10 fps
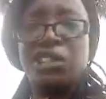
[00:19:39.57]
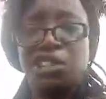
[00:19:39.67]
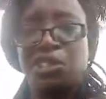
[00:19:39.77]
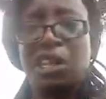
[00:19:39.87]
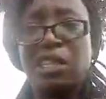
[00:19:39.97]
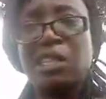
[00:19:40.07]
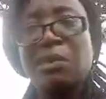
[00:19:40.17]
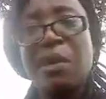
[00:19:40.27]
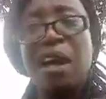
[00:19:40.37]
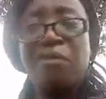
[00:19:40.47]
children,
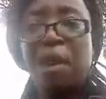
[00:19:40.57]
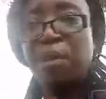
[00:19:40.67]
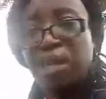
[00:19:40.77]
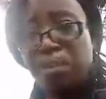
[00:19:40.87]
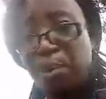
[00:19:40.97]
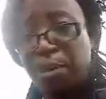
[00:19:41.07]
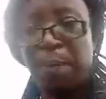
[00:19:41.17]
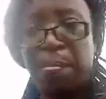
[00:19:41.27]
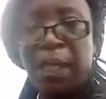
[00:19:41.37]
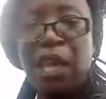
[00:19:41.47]
family B.
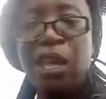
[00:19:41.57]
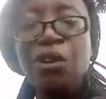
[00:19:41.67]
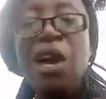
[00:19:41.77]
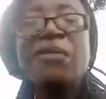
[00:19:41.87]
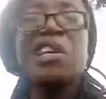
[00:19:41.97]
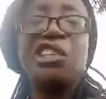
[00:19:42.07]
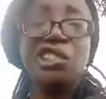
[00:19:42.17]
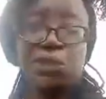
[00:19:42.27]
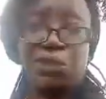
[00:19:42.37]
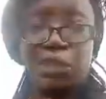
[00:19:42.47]
You have 10
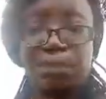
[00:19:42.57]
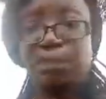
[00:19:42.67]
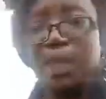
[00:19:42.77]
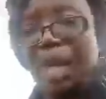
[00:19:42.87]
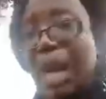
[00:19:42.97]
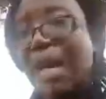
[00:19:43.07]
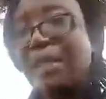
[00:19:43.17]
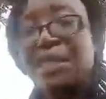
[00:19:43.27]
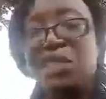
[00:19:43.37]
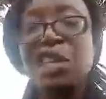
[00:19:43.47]
children.
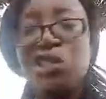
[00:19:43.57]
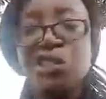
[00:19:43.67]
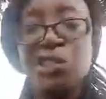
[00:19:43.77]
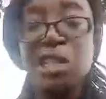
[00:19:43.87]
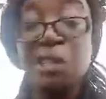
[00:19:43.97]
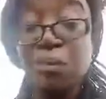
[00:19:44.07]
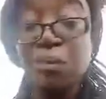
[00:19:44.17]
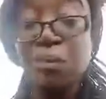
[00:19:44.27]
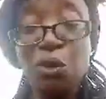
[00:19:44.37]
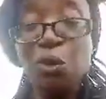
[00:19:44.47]
And these 10 children, the
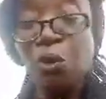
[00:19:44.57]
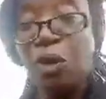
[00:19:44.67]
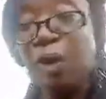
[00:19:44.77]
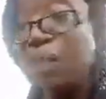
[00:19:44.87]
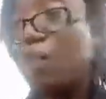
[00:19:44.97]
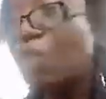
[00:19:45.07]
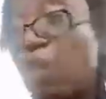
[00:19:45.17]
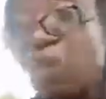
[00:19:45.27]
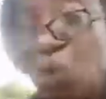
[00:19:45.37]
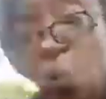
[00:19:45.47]
food you cook is
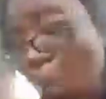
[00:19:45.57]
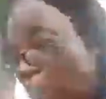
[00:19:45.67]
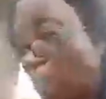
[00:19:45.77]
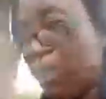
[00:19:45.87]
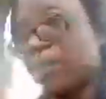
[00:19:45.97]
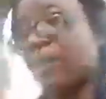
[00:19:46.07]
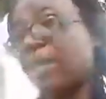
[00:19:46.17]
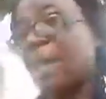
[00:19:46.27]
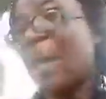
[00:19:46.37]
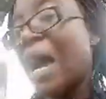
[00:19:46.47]
just one plate,
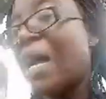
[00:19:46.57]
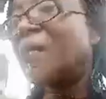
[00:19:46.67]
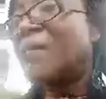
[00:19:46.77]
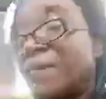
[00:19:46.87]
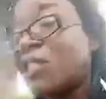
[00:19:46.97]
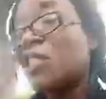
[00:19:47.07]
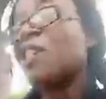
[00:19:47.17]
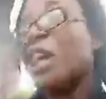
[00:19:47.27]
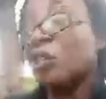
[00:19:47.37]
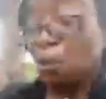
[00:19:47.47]
and the 10
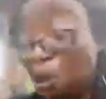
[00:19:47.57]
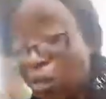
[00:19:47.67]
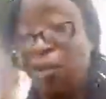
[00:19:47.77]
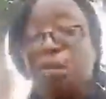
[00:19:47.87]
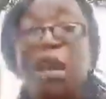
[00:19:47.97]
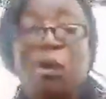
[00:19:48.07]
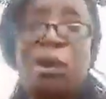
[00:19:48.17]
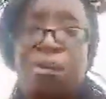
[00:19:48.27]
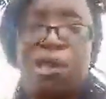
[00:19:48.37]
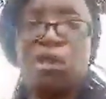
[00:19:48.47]
children are to eat from that
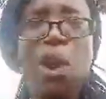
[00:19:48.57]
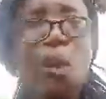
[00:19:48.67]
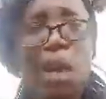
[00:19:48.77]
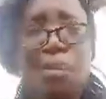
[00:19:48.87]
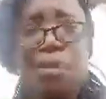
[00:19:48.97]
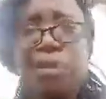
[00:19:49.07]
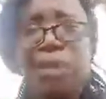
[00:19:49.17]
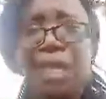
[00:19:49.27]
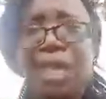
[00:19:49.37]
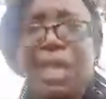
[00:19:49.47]
one plate. What will happen?
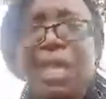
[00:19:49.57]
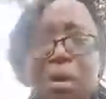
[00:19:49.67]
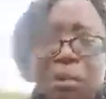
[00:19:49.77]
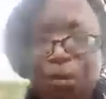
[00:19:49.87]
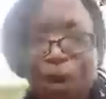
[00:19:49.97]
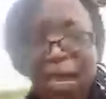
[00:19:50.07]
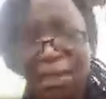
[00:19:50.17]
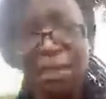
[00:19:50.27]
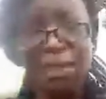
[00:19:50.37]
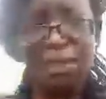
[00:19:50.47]
They'll be
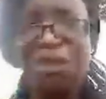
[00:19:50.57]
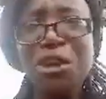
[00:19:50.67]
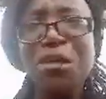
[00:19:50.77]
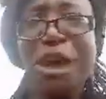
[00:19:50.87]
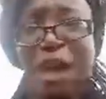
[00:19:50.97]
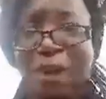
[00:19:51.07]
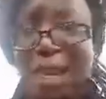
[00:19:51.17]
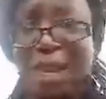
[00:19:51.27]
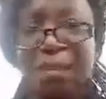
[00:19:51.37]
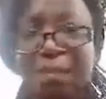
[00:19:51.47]
fighting. You know
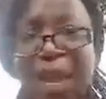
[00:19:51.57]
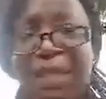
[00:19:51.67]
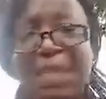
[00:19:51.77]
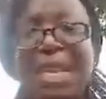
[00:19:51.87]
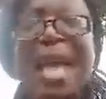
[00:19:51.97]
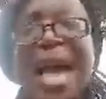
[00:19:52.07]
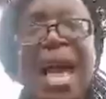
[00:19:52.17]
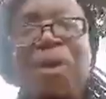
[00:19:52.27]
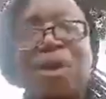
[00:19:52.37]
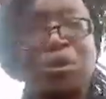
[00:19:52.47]
why they'll be fighting?
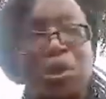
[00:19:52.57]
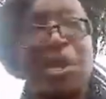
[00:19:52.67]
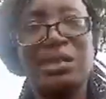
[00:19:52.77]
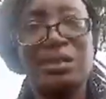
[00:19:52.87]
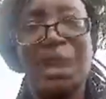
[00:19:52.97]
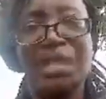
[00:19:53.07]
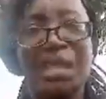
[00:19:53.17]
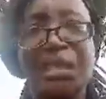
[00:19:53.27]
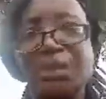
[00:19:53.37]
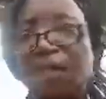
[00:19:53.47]
I want to eat to my
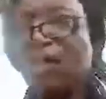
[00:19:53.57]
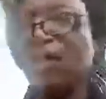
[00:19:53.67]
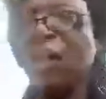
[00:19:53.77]
satisfaction.